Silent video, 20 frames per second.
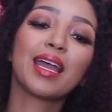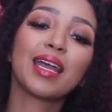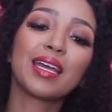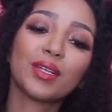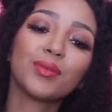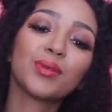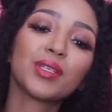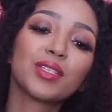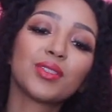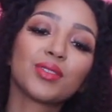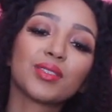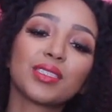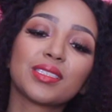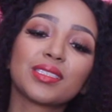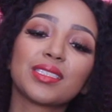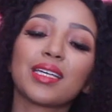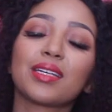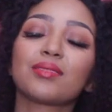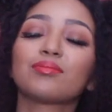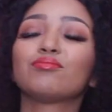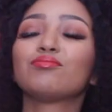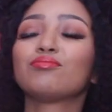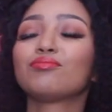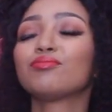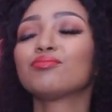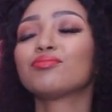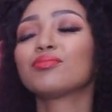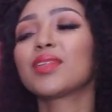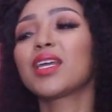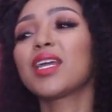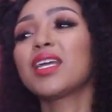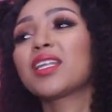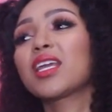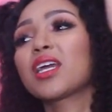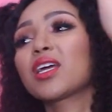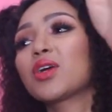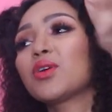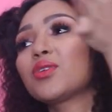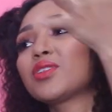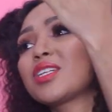I don't want to do this thing. It
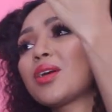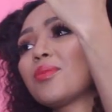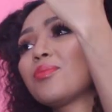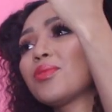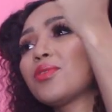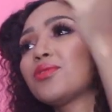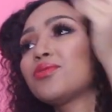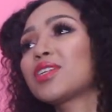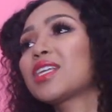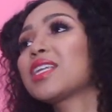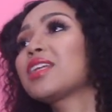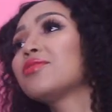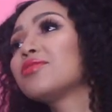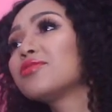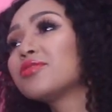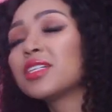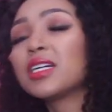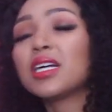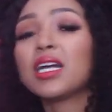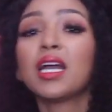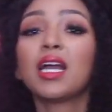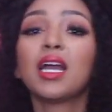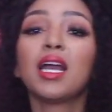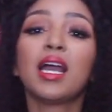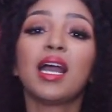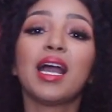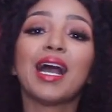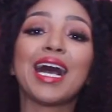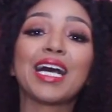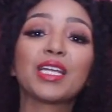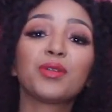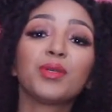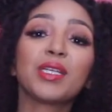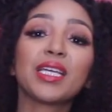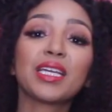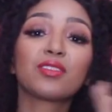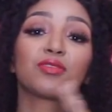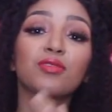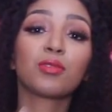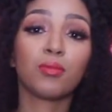can go jump off a cliff. How do we
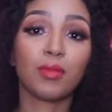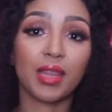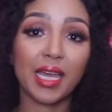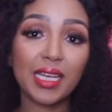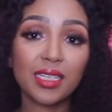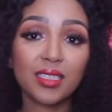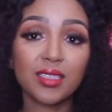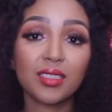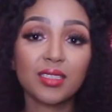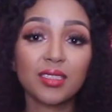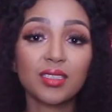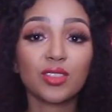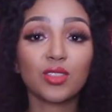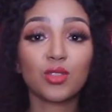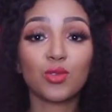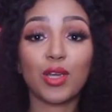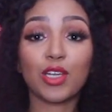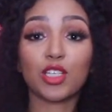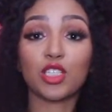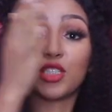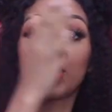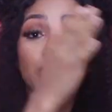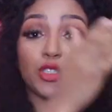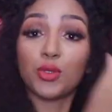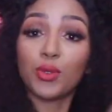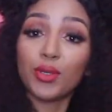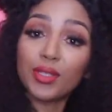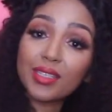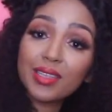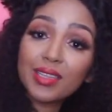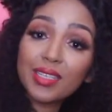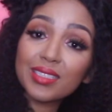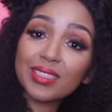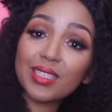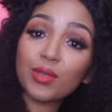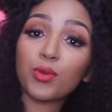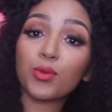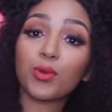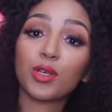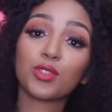get from that to actually doing the things
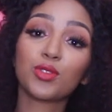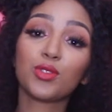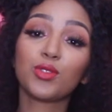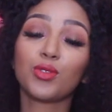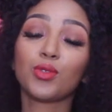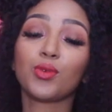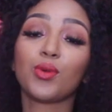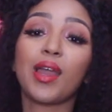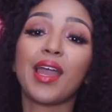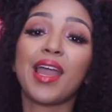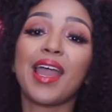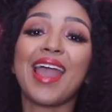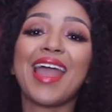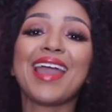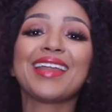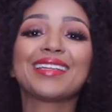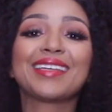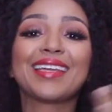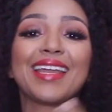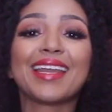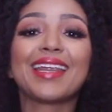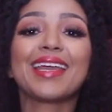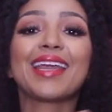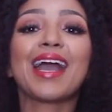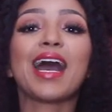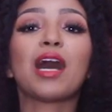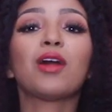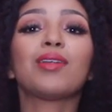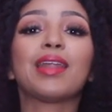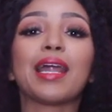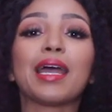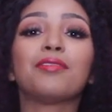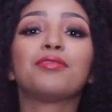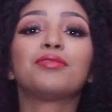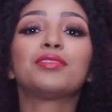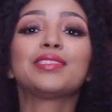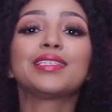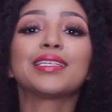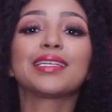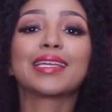that we want to do and getting our
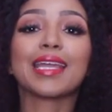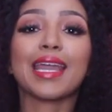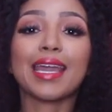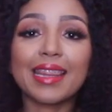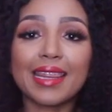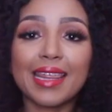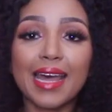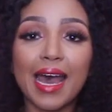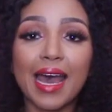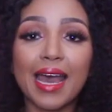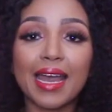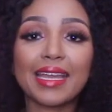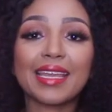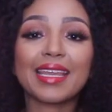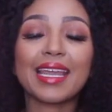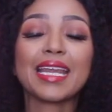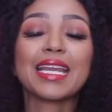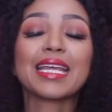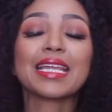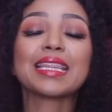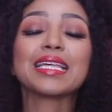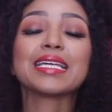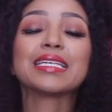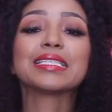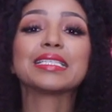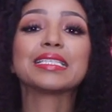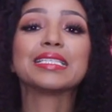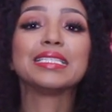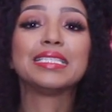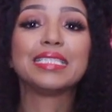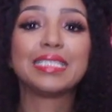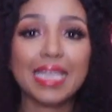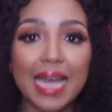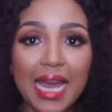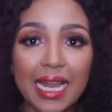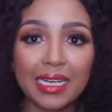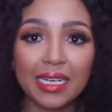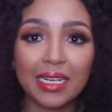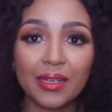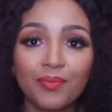life together? getting things
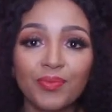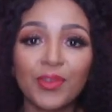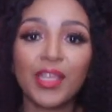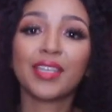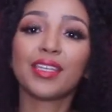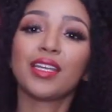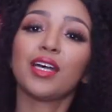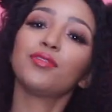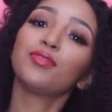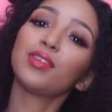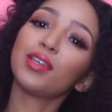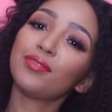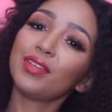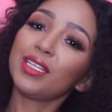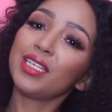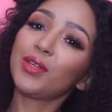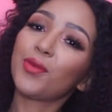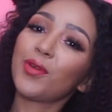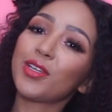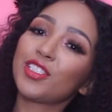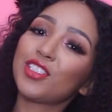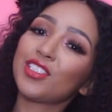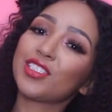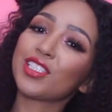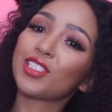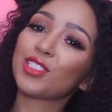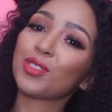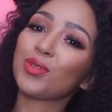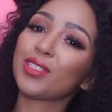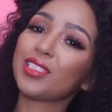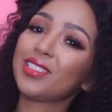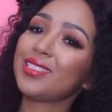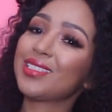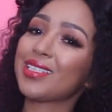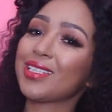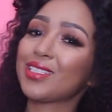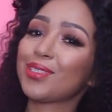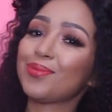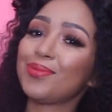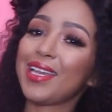done. Now, if you have any questions that you want to
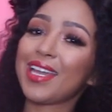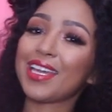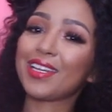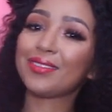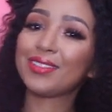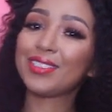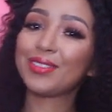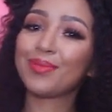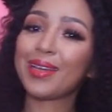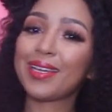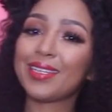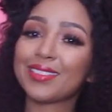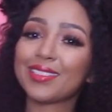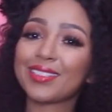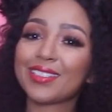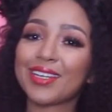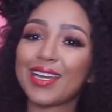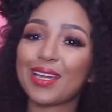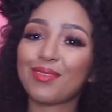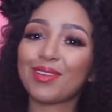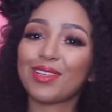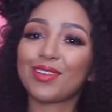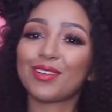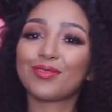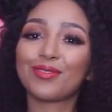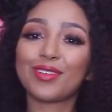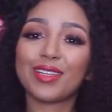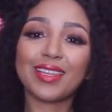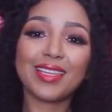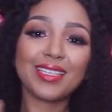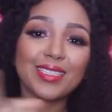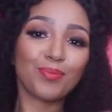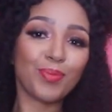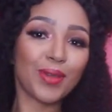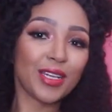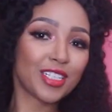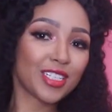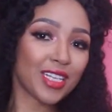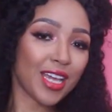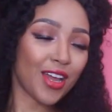send to me, head over to my Instagram and look for this
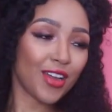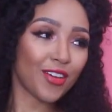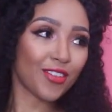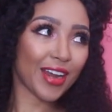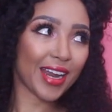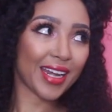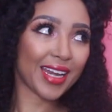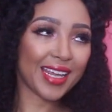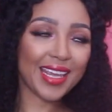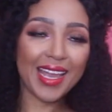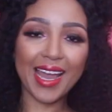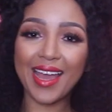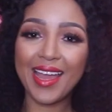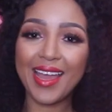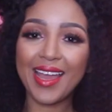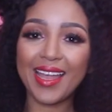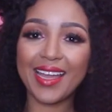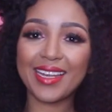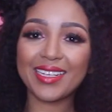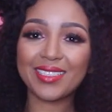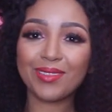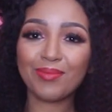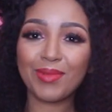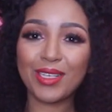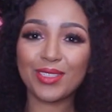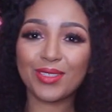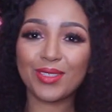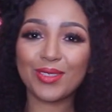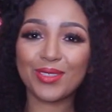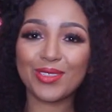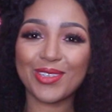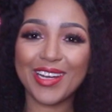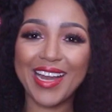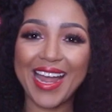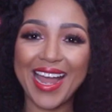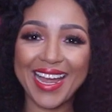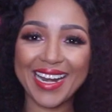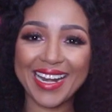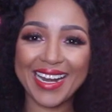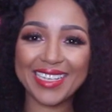picture right here. It is in my Insta story
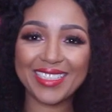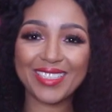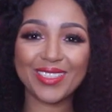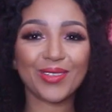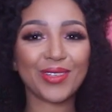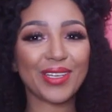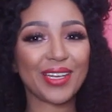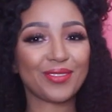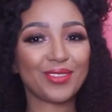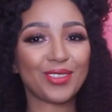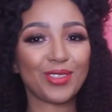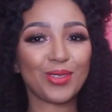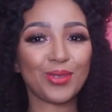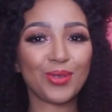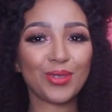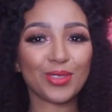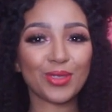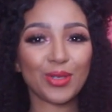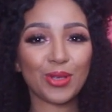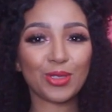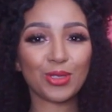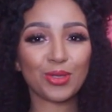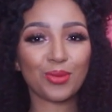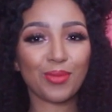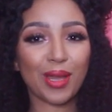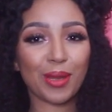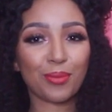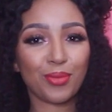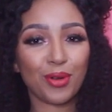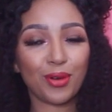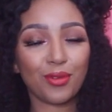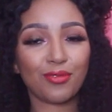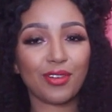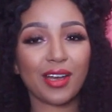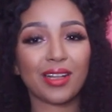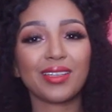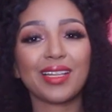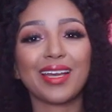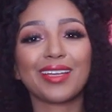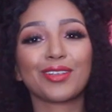highlights. All you have to do is go to my
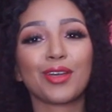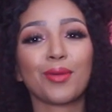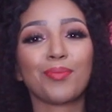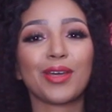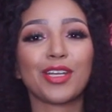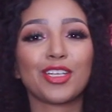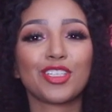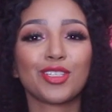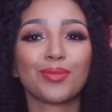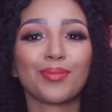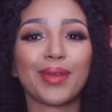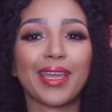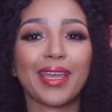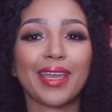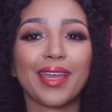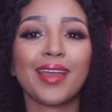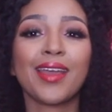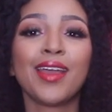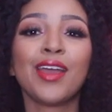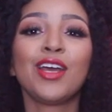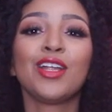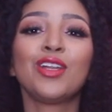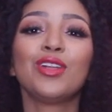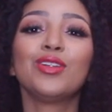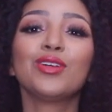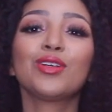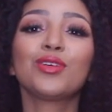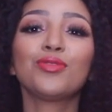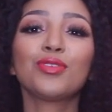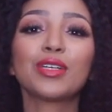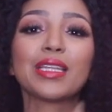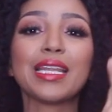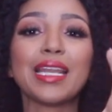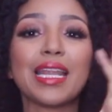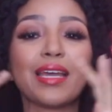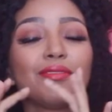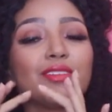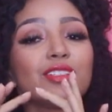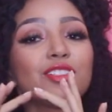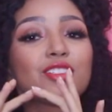profile at Kopano Shimange, look for the
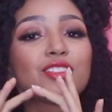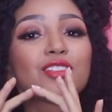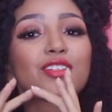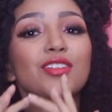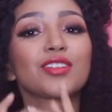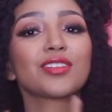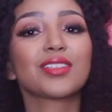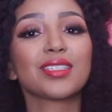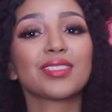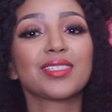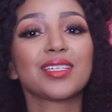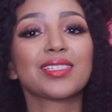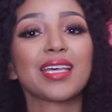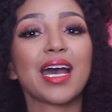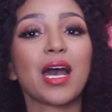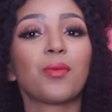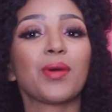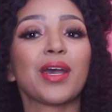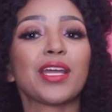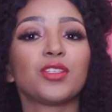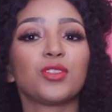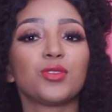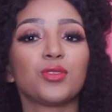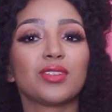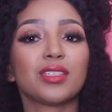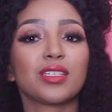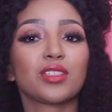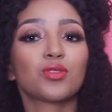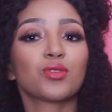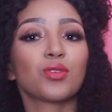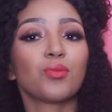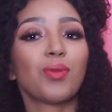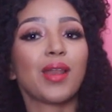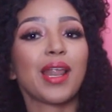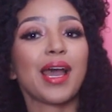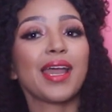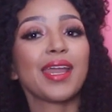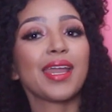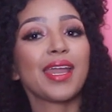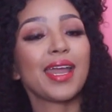lavender circle that says how I do things,
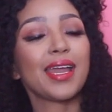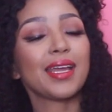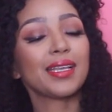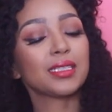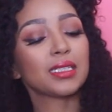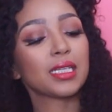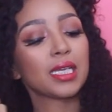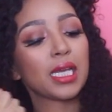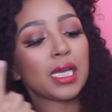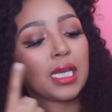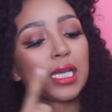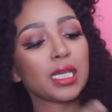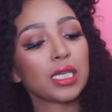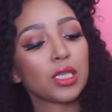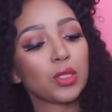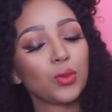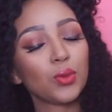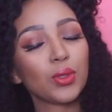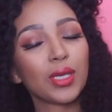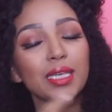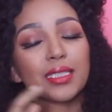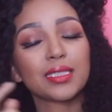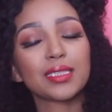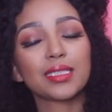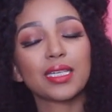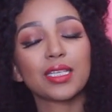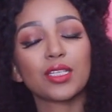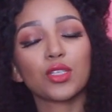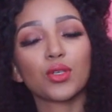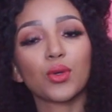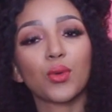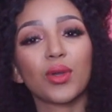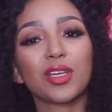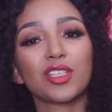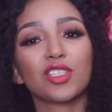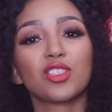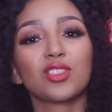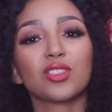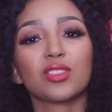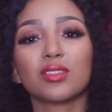reply, and you can send your
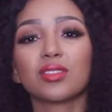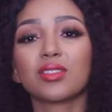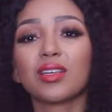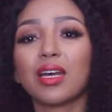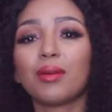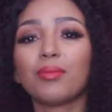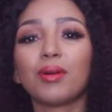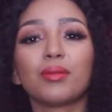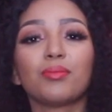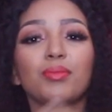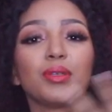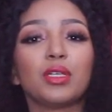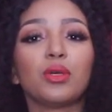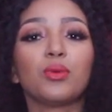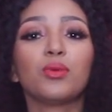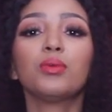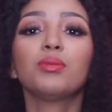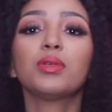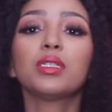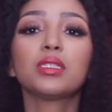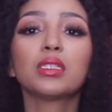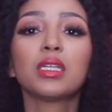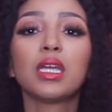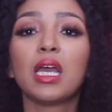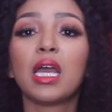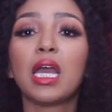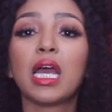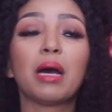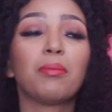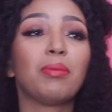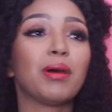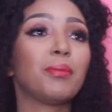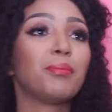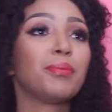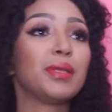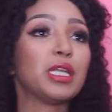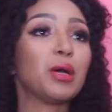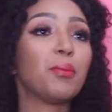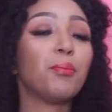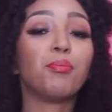questions about being a woman,
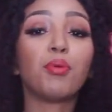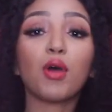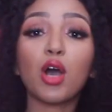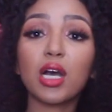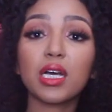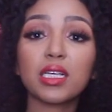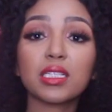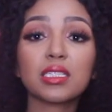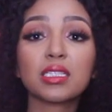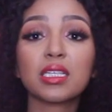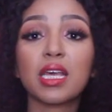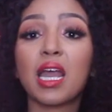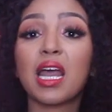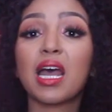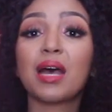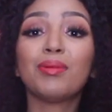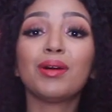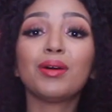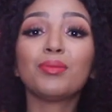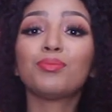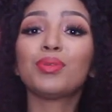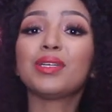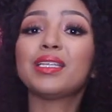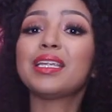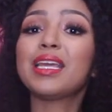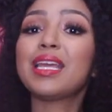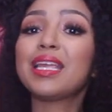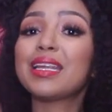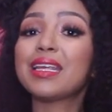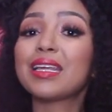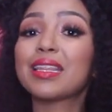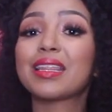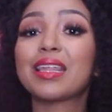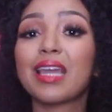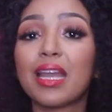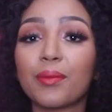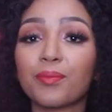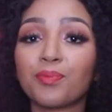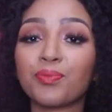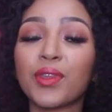about being a boss, about being
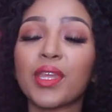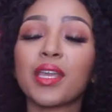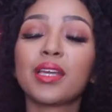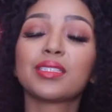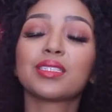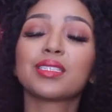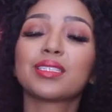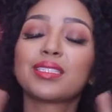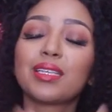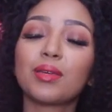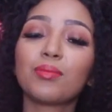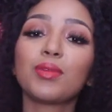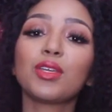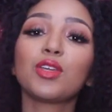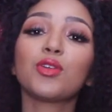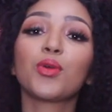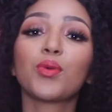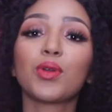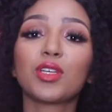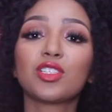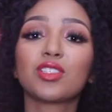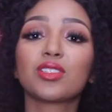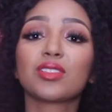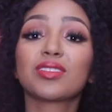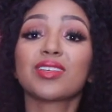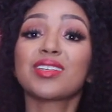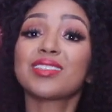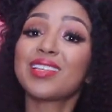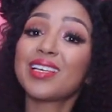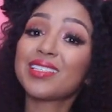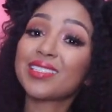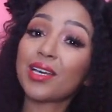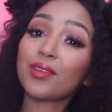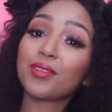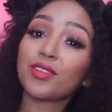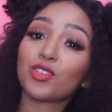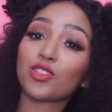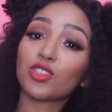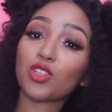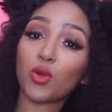anything. Just send me your questions because that's how
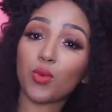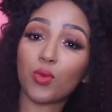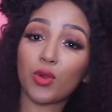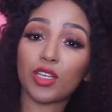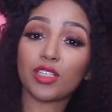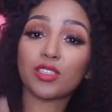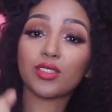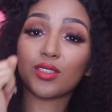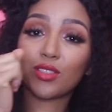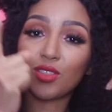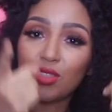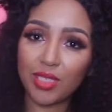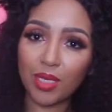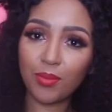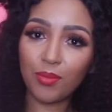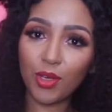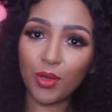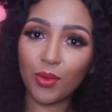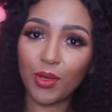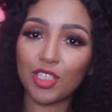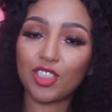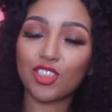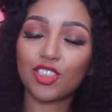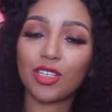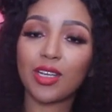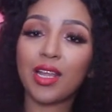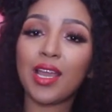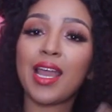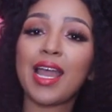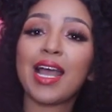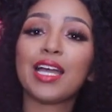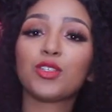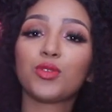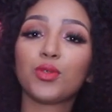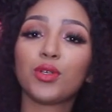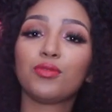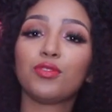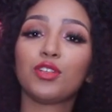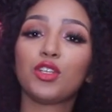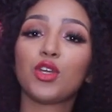the show works. You send me your question, I
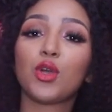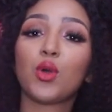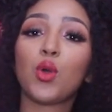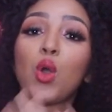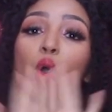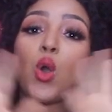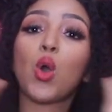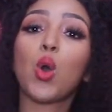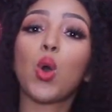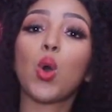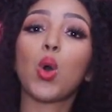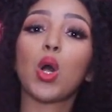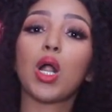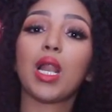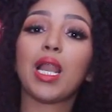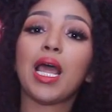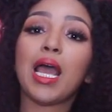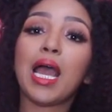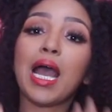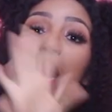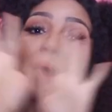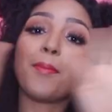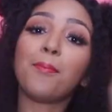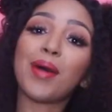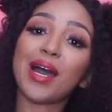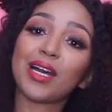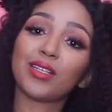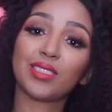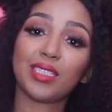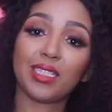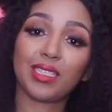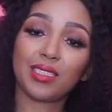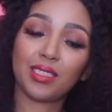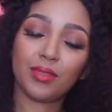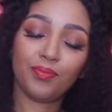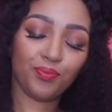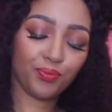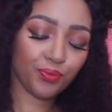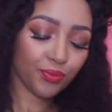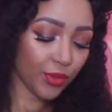do a video all about it.